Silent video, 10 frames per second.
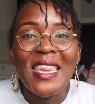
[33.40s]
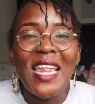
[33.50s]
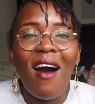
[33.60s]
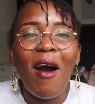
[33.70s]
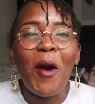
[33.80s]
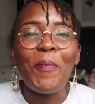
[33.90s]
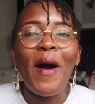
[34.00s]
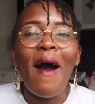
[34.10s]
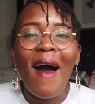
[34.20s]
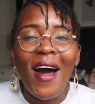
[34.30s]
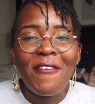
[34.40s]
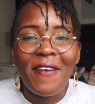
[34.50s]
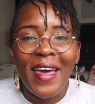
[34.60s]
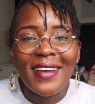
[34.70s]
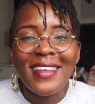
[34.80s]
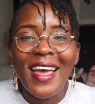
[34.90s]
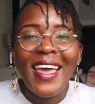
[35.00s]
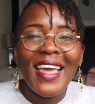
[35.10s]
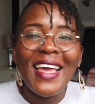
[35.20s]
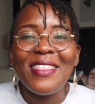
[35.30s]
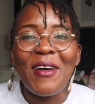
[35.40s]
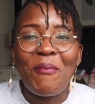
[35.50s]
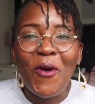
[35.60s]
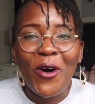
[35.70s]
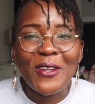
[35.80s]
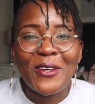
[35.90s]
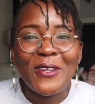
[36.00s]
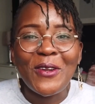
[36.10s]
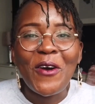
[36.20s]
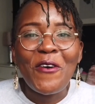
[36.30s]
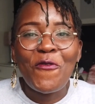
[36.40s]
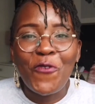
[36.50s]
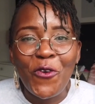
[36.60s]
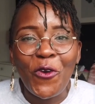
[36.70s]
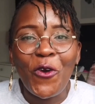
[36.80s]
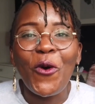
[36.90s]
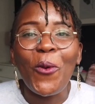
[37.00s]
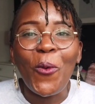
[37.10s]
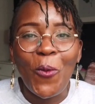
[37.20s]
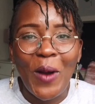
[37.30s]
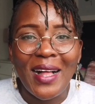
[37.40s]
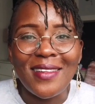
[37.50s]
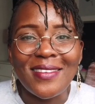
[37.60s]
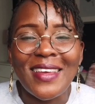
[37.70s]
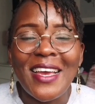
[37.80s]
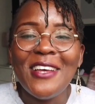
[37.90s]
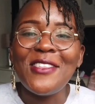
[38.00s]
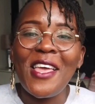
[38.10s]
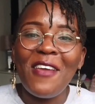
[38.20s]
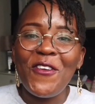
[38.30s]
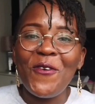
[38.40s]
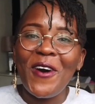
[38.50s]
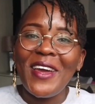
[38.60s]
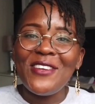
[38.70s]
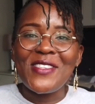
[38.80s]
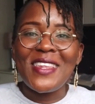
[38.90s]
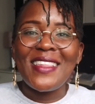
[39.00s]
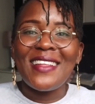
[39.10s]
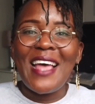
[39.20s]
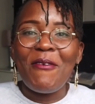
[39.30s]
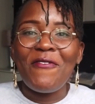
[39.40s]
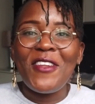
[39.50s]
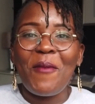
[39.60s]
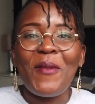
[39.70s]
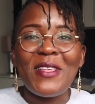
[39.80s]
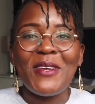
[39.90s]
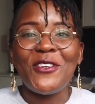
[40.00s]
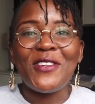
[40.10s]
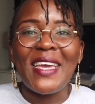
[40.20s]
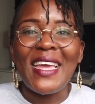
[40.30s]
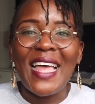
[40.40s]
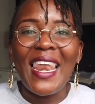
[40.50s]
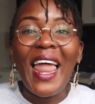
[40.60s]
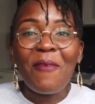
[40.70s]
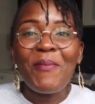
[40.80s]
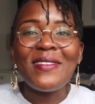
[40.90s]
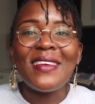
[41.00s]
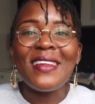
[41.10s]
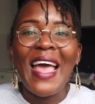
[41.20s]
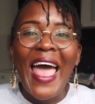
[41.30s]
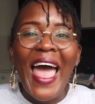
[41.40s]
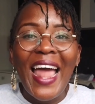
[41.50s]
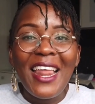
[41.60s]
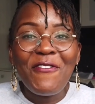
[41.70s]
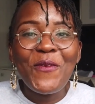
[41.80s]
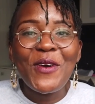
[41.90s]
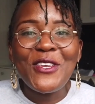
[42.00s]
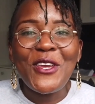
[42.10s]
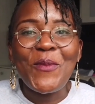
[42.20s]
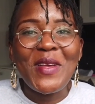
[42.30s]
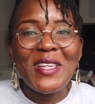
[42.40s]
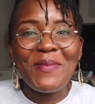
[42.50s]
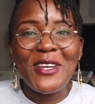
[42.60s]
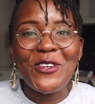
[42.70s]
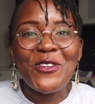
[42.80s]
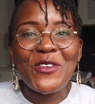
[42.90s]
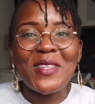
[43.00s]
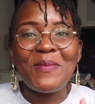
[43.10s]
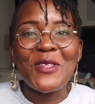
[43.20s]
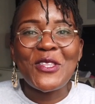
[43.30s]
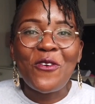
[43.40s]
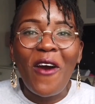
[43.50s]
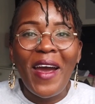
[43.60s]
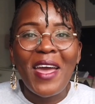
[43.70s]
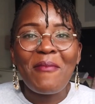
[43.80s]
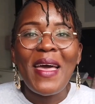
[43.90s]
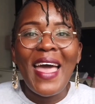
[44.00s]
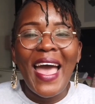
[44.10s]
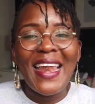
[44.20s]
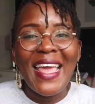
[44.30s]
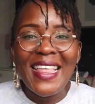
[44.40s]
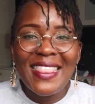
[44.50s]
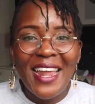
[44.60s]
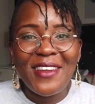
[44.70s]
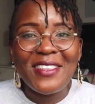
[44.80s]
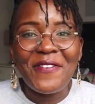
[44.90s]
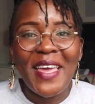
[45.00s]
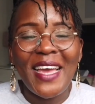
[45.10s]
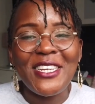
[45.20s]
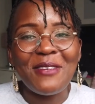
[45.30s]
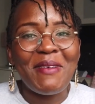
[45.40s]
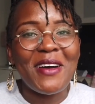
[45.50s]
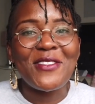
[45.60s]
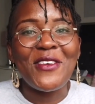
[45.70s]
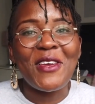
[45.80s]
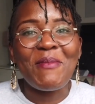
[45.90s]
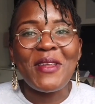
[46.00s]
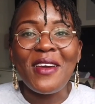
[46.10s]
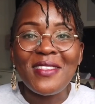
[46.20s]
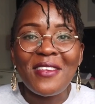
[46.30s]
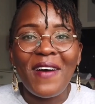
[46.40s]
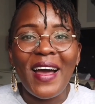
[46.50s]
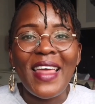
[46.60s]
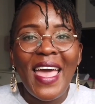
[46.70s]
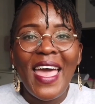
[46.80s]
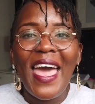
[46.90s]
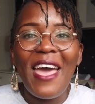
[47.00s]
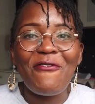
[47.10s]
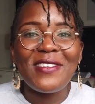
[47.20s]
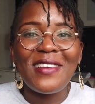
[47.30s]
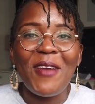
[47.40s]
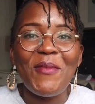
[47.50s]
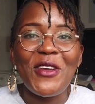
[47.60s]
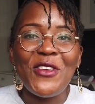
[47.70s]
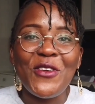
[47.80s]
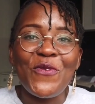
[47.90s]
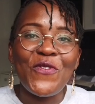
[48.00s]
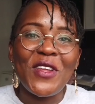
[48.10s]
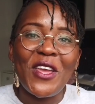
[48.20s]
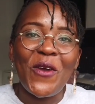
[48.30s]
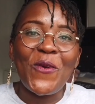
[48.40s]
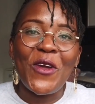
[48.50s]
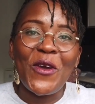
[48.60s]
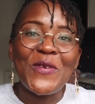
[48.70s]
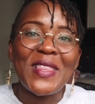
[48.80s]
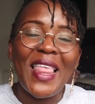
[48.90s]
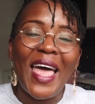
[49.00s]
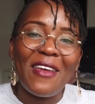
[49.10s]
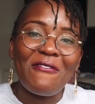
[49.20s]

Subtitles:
that are perfect in the modern frugal world. So if you are interested in that type of video, please make sure to hit that like button. And if you are new, please make sure to subscribe and hit that notification bell so you can be notified every time a new video goes live.